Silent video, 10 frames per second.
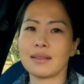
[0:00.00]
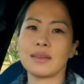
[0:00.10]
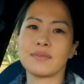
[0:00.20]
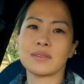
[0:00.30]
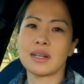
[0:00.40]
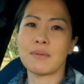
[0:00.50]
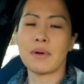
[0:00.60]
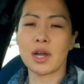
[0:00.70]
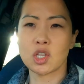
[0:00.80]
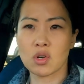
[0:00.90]
lifted up
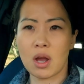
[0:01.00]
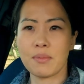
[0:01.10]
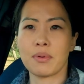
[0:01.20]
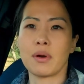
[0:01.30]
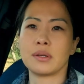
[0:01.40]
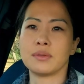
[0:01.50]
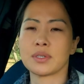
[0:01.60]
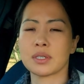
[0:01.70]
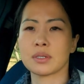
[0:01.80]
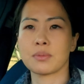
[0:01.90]
my tripod
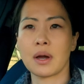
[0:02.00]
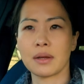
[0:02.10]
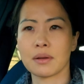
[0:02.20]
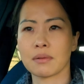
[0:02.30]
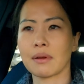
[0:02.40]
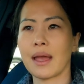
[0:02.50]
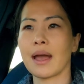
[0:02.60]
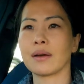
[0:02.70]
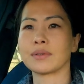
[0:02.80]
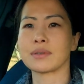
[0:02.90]
and swung it
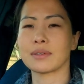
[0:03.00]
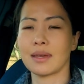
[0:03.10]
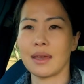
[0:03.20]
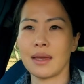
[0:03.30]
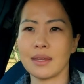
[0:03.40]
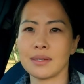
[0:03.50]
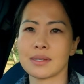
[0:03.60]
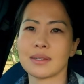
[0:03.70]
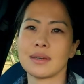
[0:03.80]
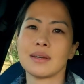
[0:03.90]
around, and